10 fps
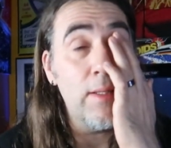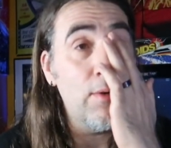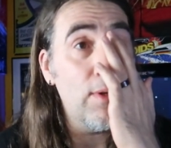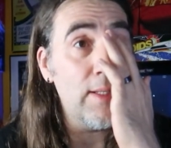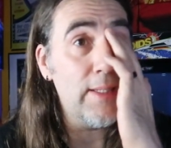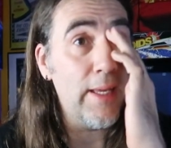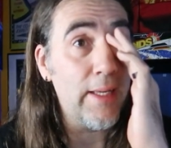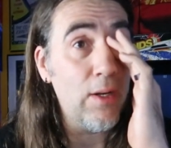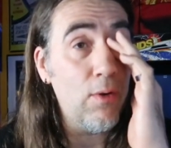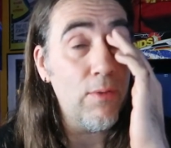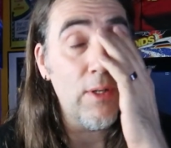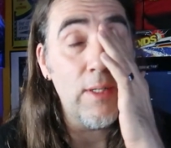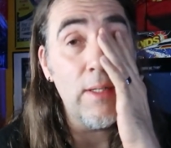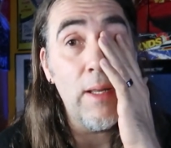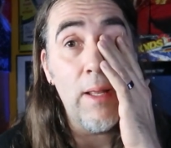they're really taking over,
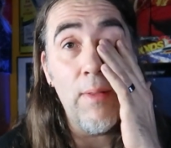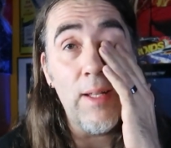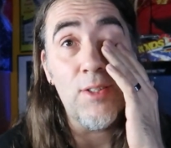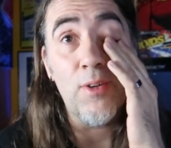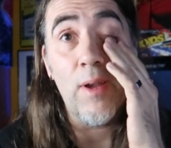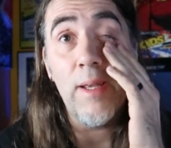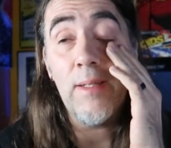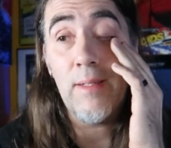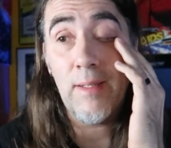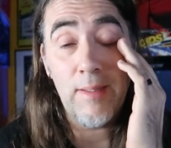and and that's great.